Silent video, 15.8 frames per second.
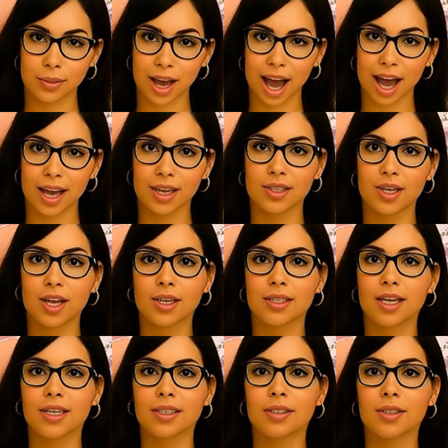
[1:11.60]
And in
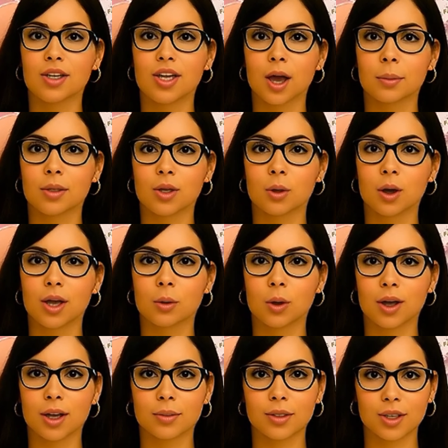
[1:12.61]
Genesis chapter
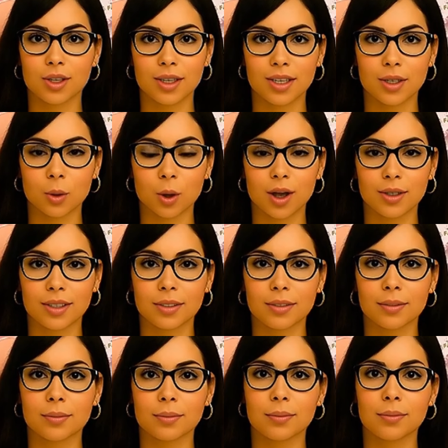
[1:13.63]
21, verses 1
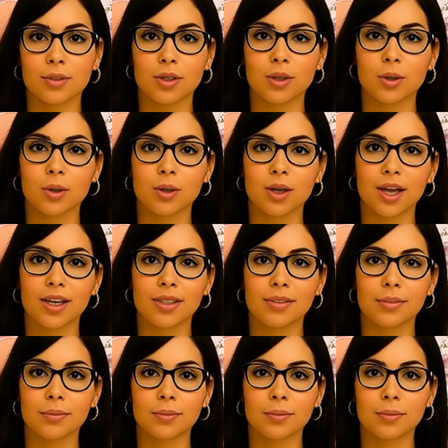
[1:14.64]
to 3,
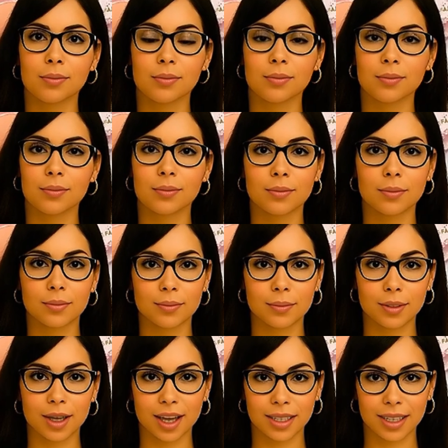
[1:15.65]

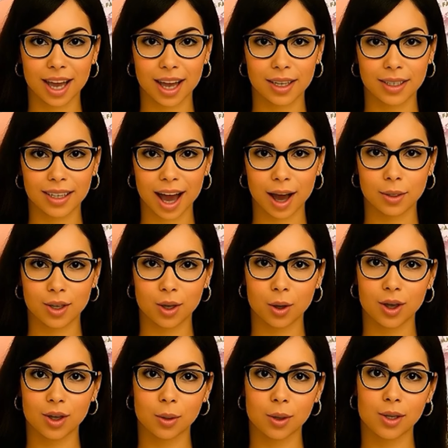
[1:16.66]
it says, "Now the
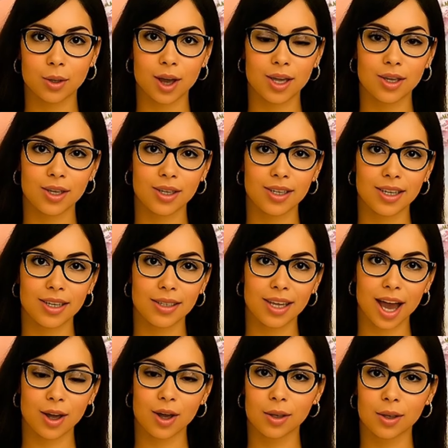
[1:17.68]
Lord was gracious to
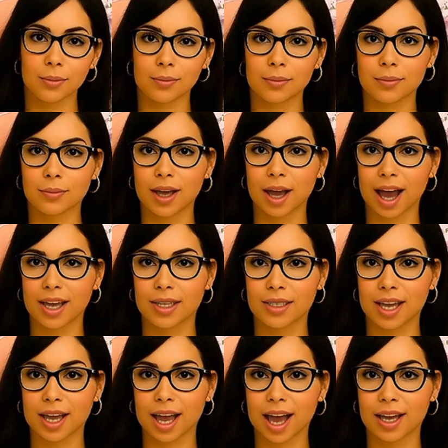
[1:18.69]
Sarah,
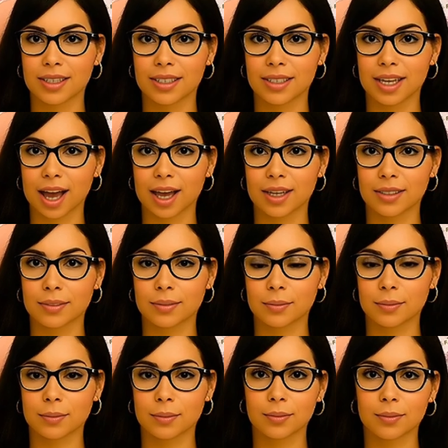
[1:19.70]
as he had said.
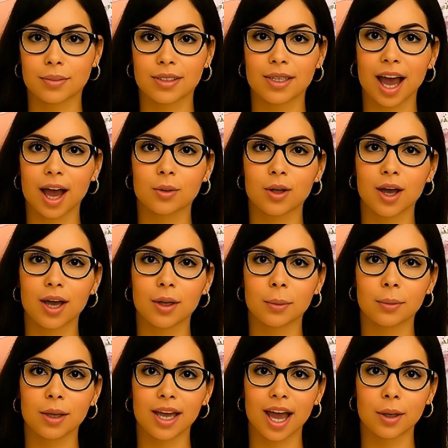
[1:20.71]
Sarah
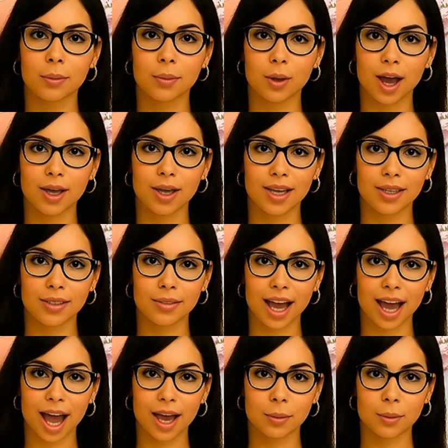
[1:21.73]
became pregnant
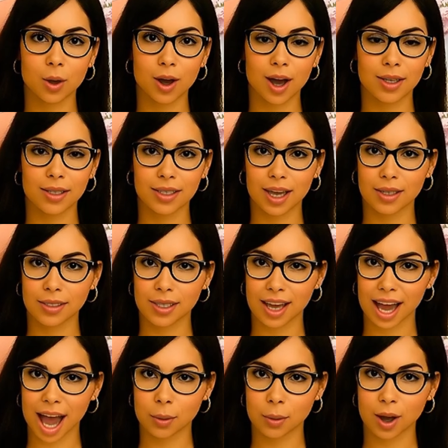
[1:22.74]
and bore a son to
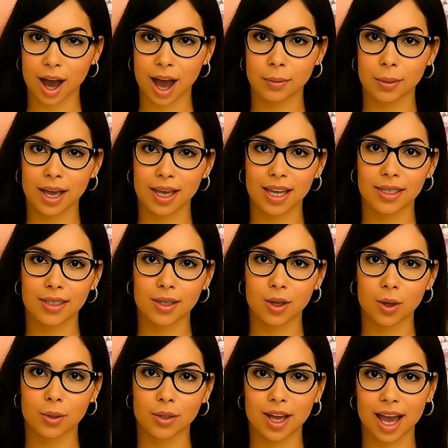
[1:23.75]
Abraham in his
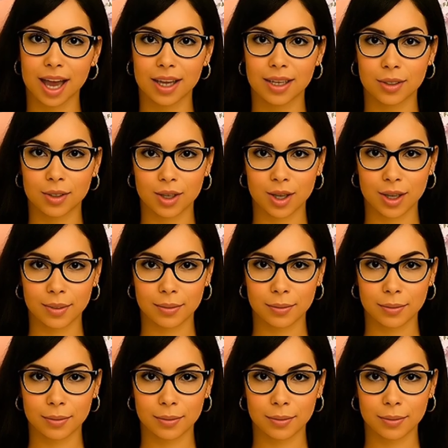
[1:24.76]
old age.